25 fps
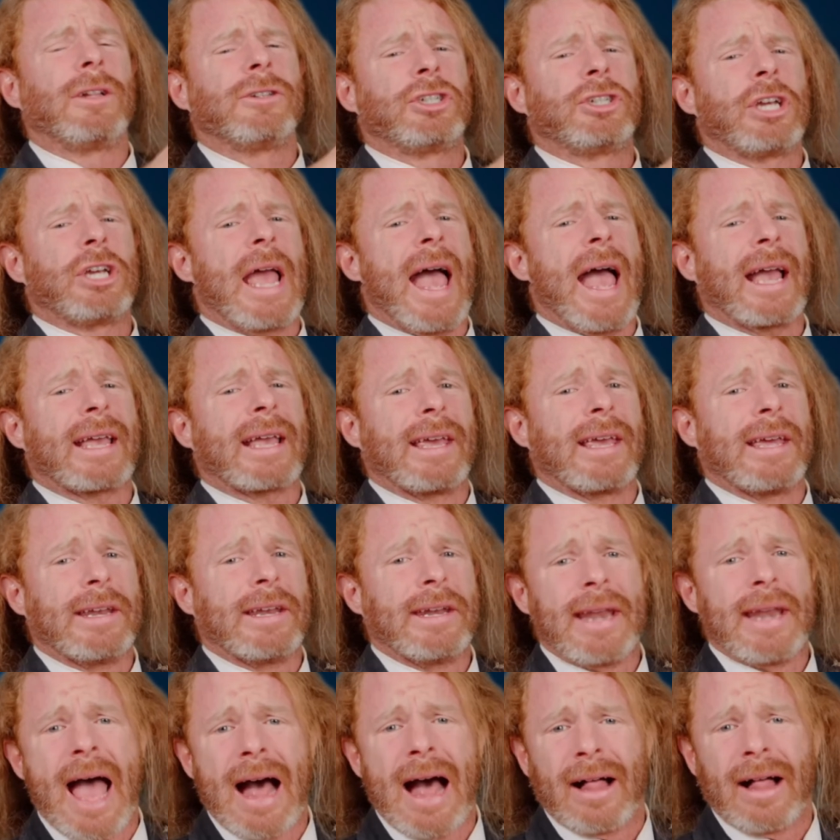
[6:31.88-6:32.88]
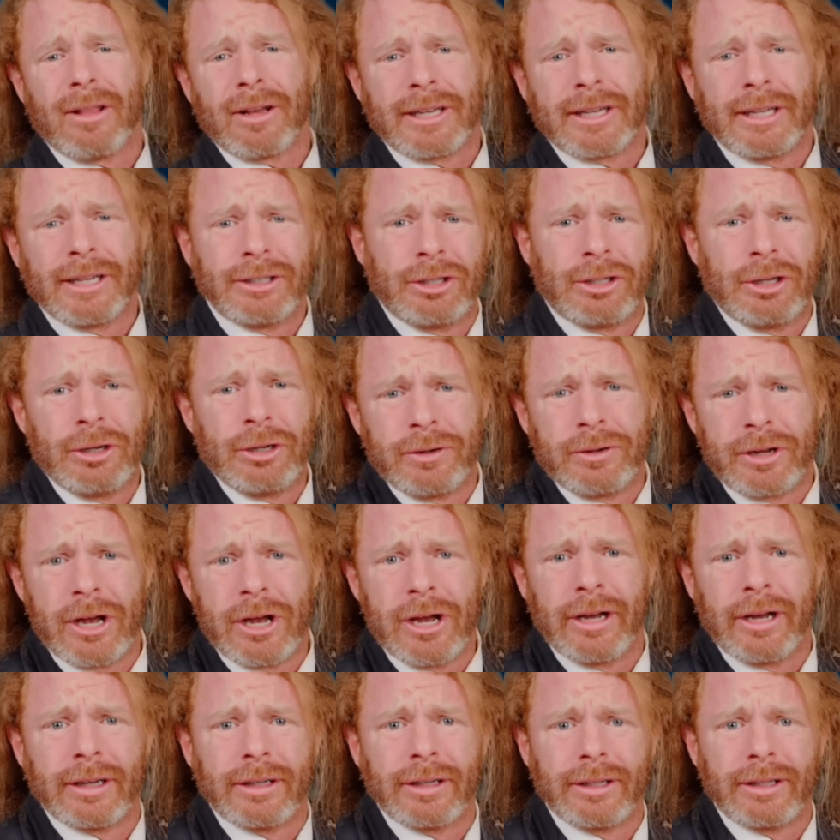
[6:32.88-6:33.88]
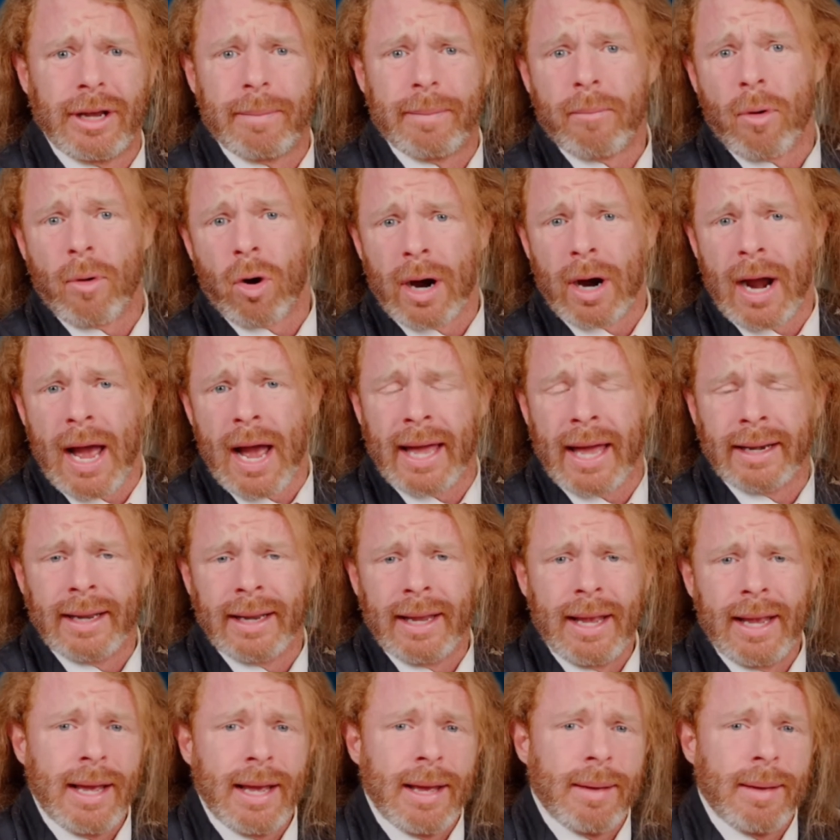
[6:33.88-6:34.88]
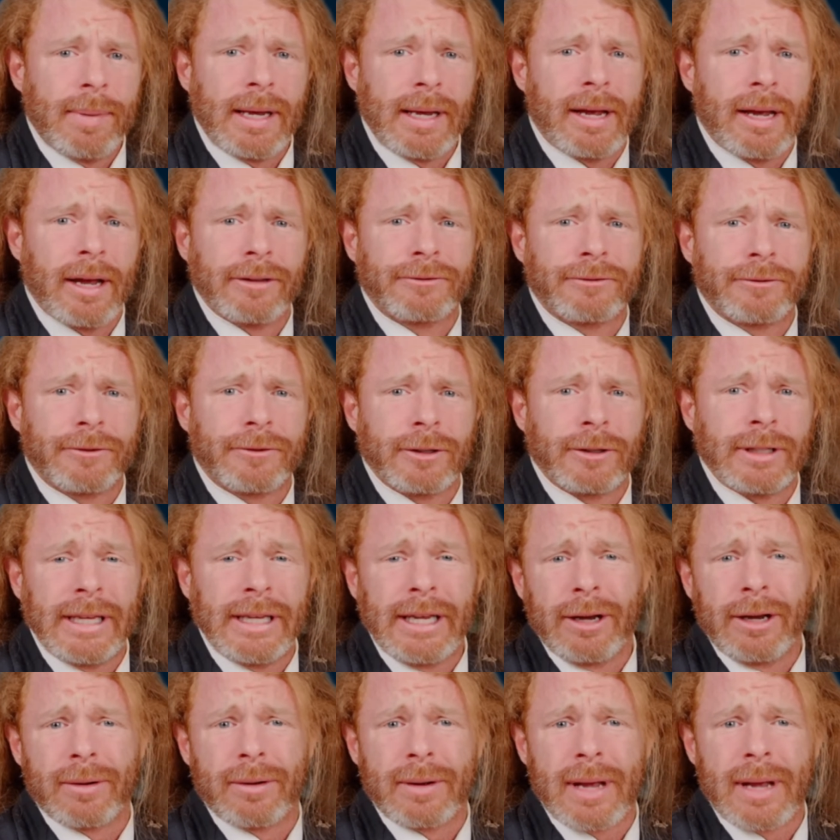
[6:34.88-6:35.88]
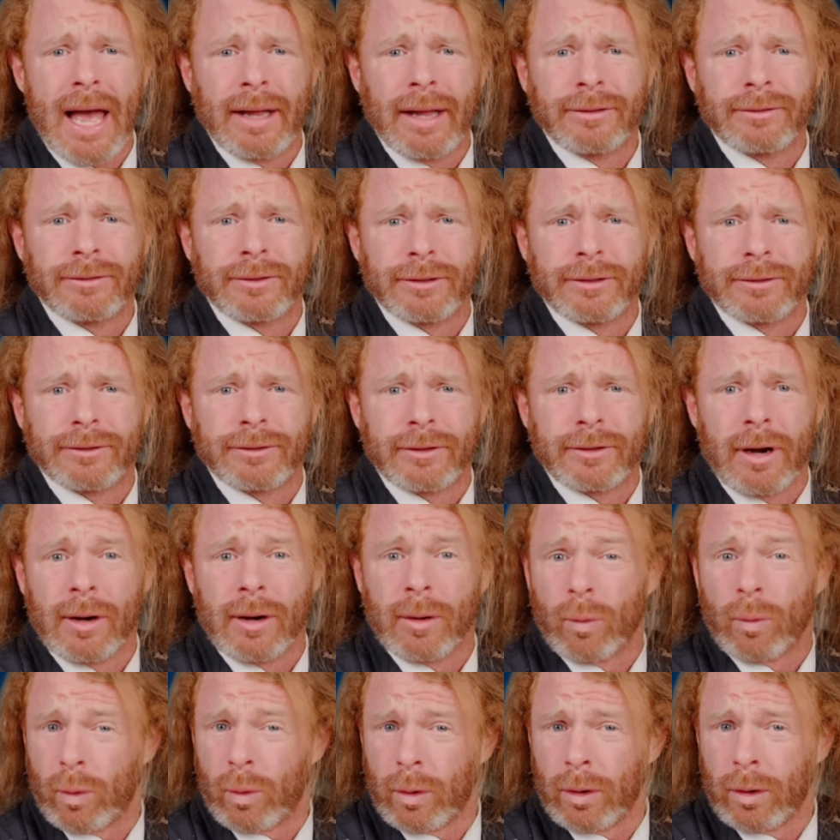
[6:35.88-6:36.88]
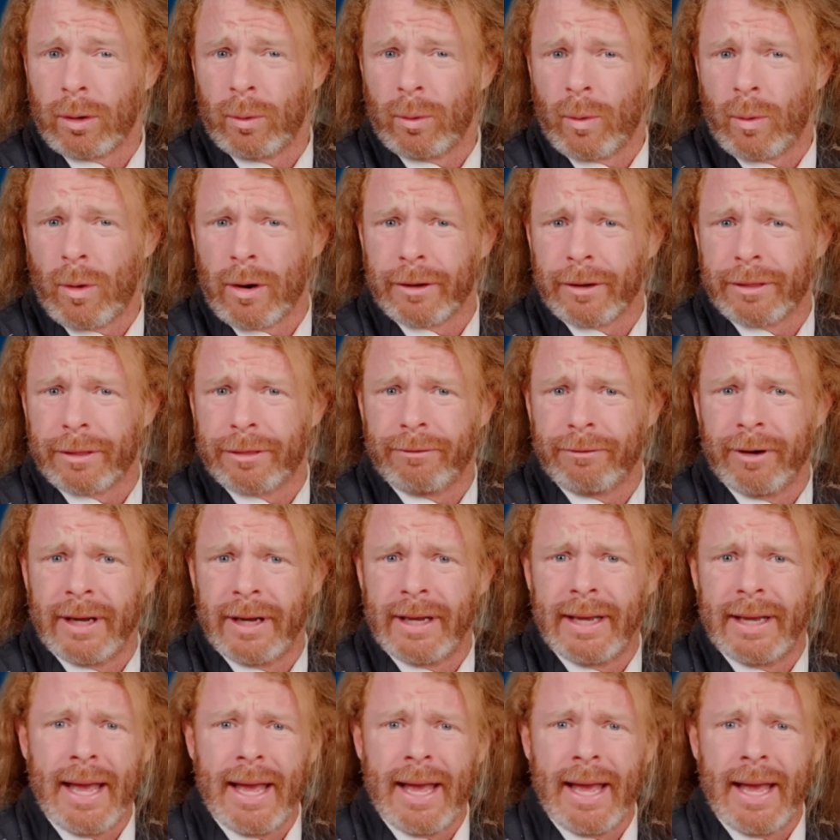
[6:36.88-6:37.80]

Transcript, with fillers: Jack, not looking too good, you moron. Because for neocons to start World War III,